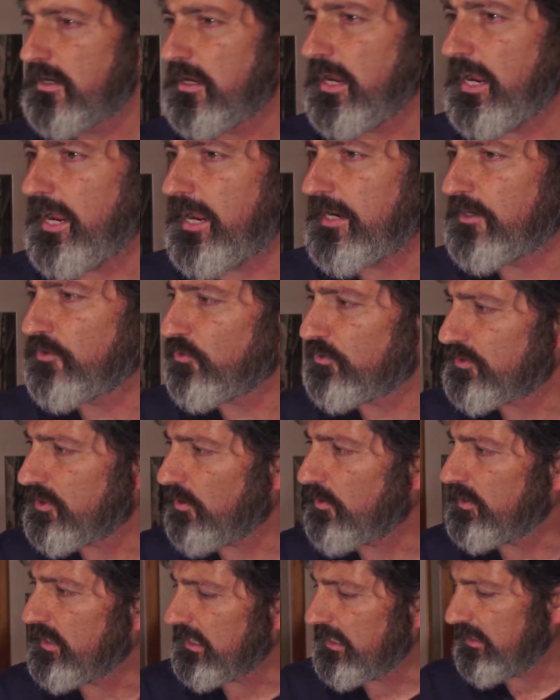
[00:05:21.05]
and
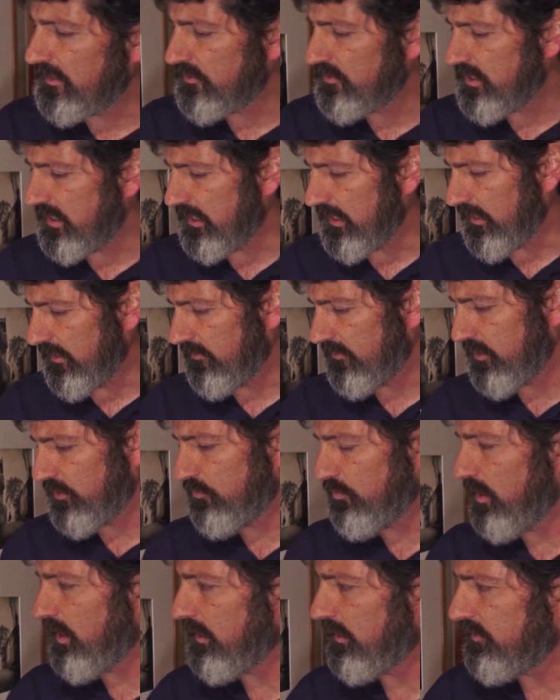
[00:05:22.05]
also in the inner city. This
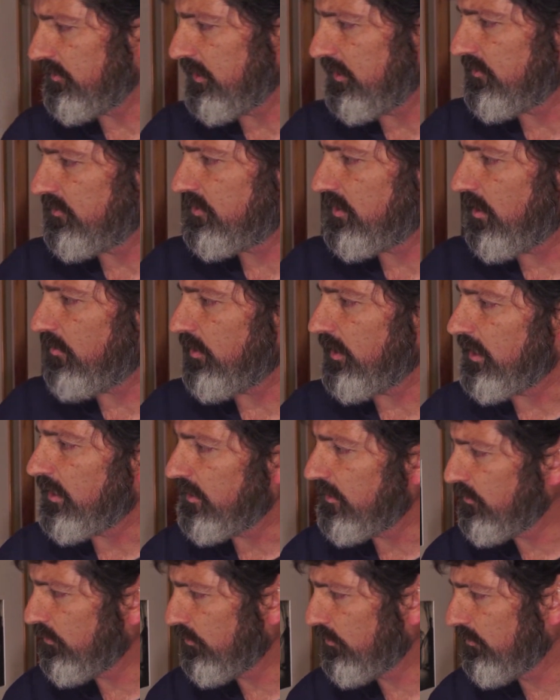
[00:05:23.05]
one is in Surrey
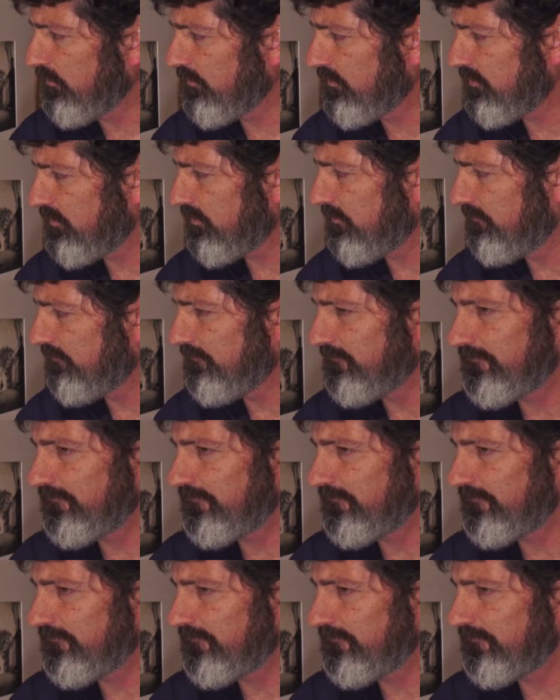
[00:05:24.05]
Hills,